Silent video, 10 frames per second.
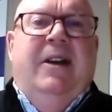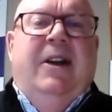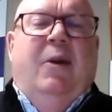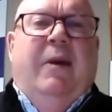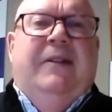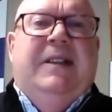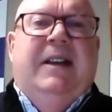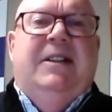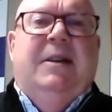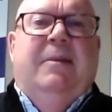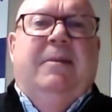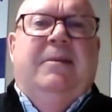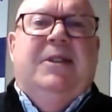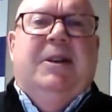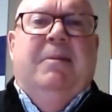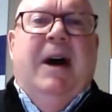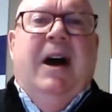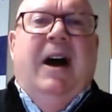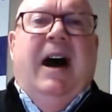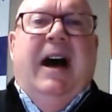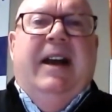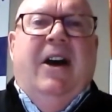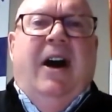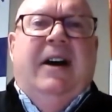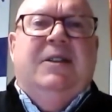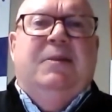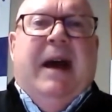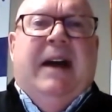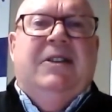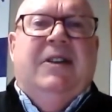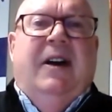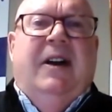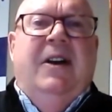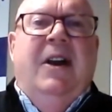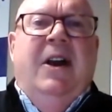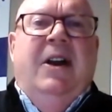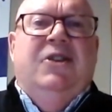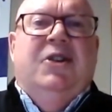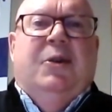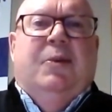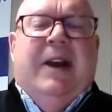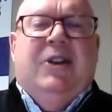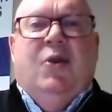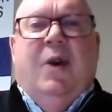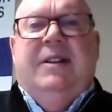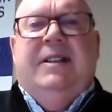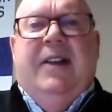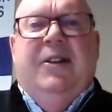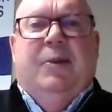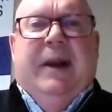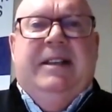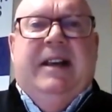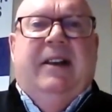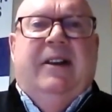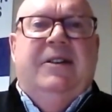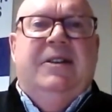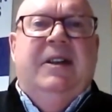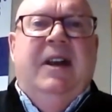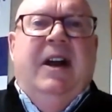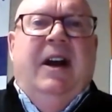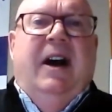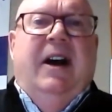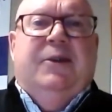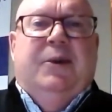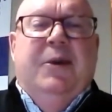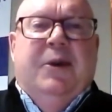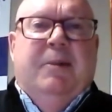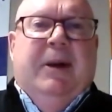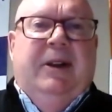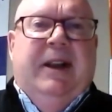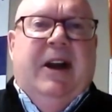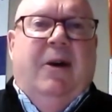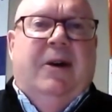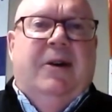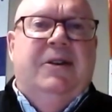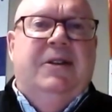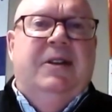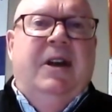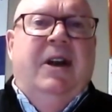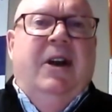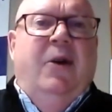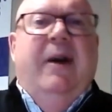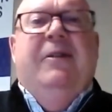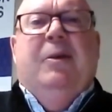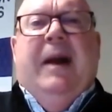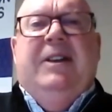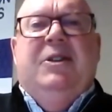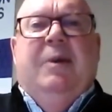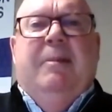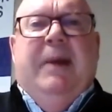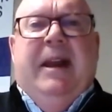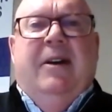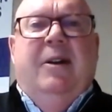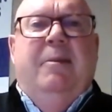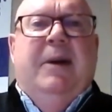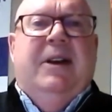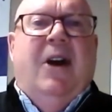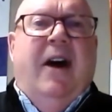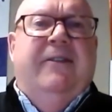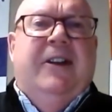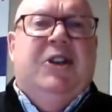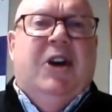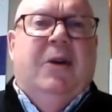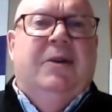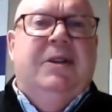we've seen some, some high costs passed on to the restaurants and the retailers uh, through their building owners who have the right to appeal, often don't.